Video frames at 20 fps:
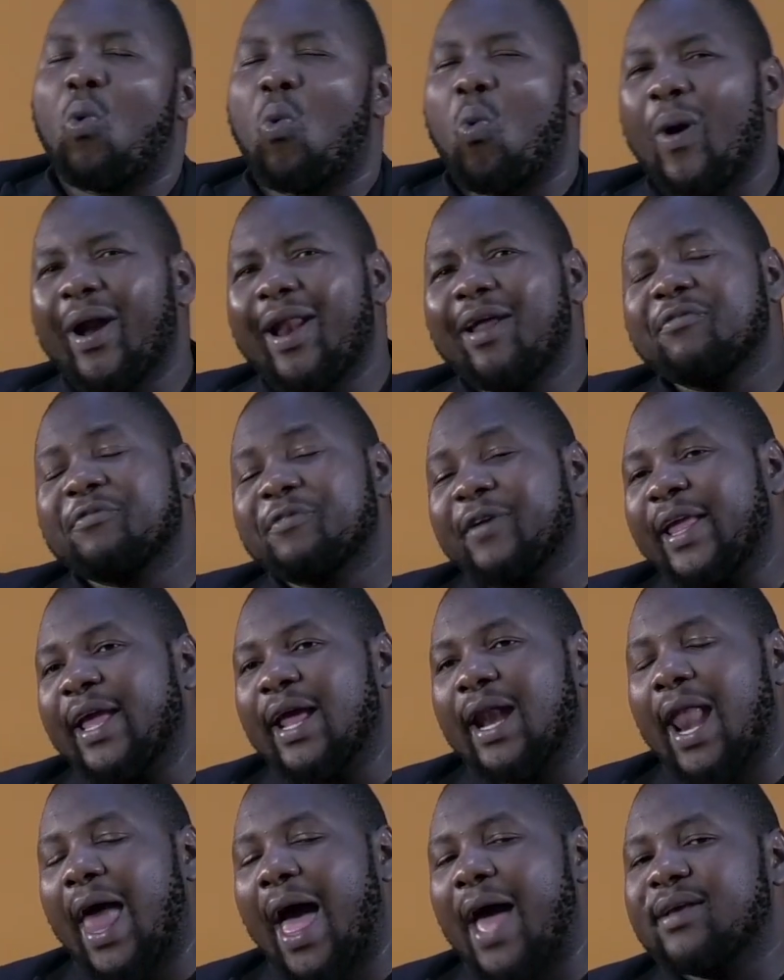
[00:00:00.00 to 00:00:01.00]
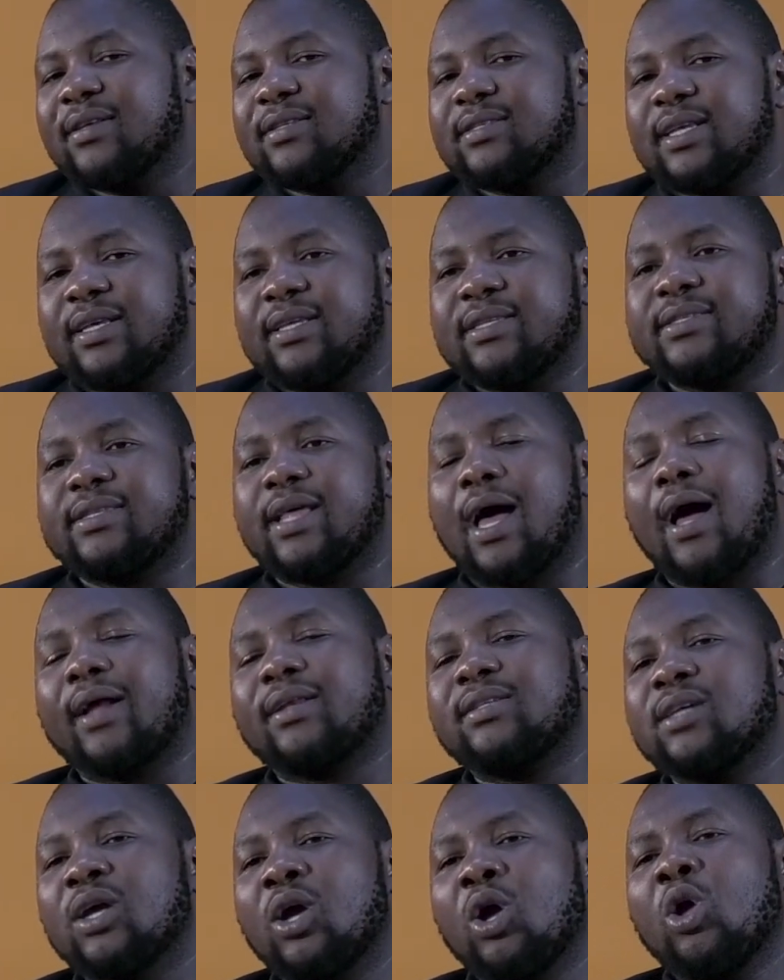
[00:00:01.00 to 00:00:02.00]
what I've realized is
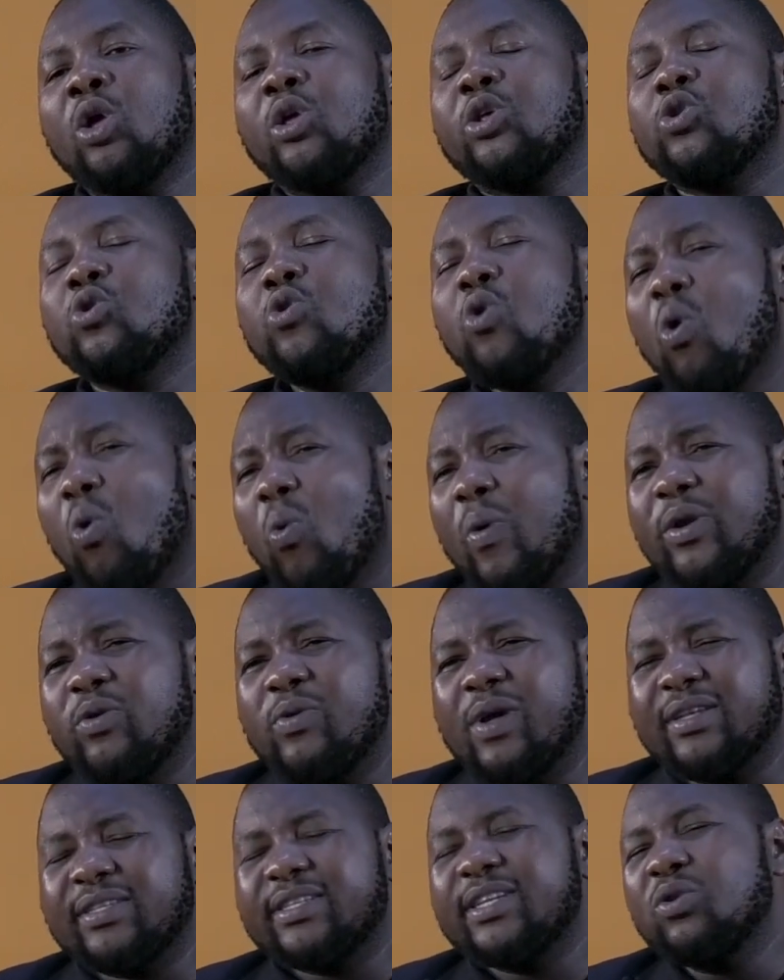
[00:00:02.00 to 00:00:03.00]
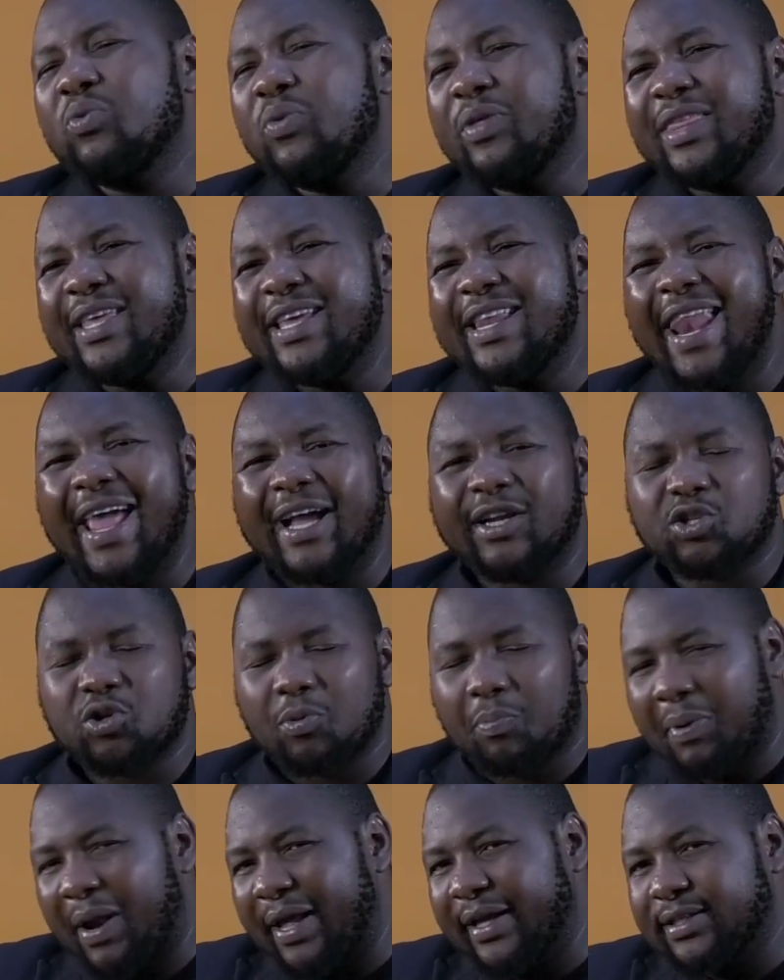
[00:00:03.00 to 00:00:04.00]
that, when you're dealing with
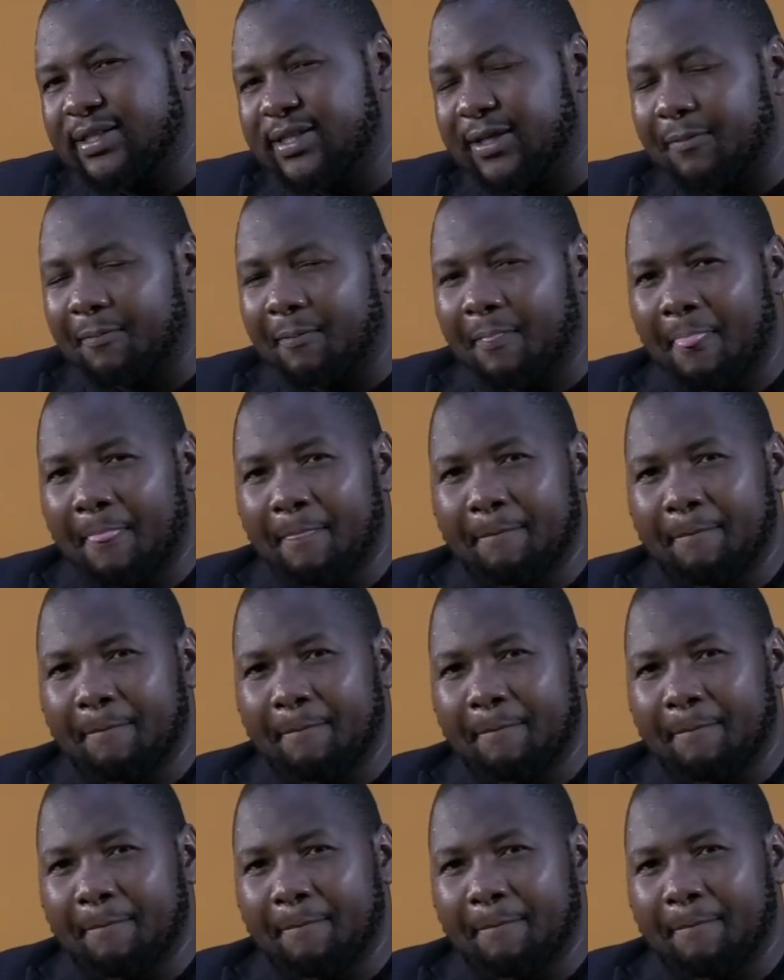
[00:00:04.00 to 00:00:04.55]
electroplating,